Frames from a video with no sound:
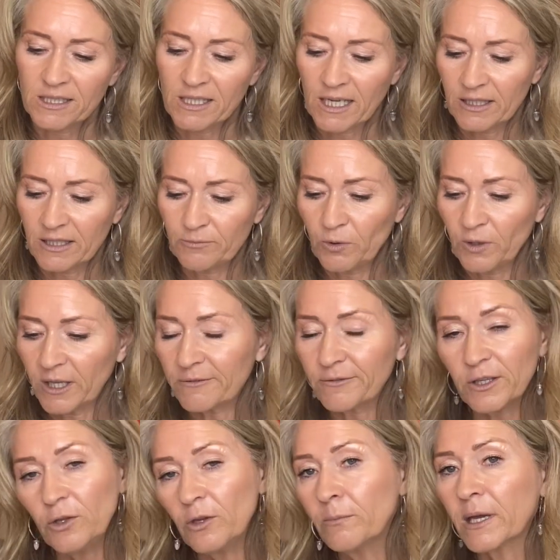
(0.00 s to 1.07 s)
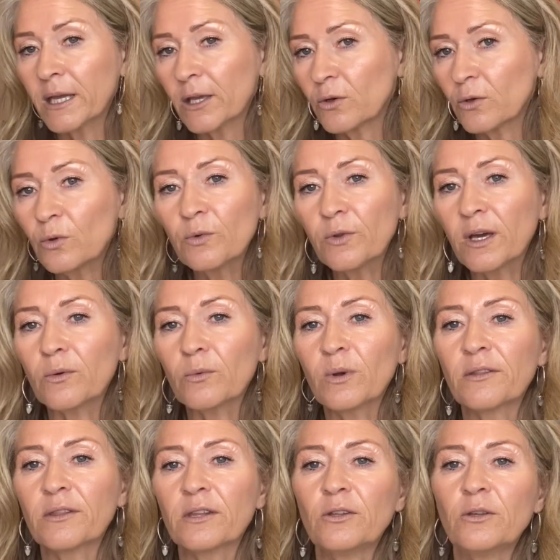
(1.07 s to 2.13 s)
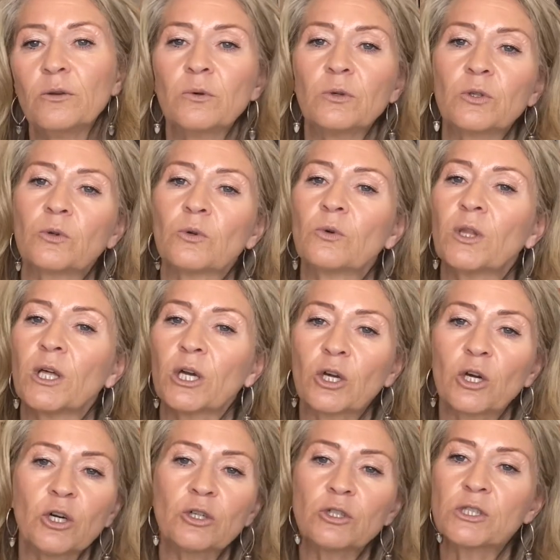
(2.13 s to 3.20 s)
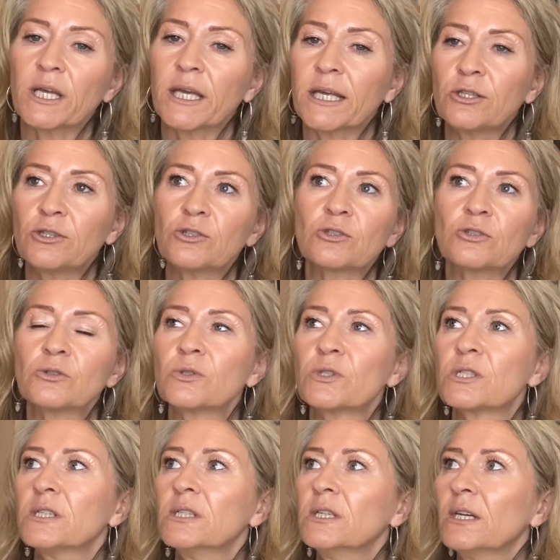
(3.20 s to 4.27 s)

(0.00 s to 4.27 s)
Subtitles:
And whatever you might call that, whether you would call that God, angels,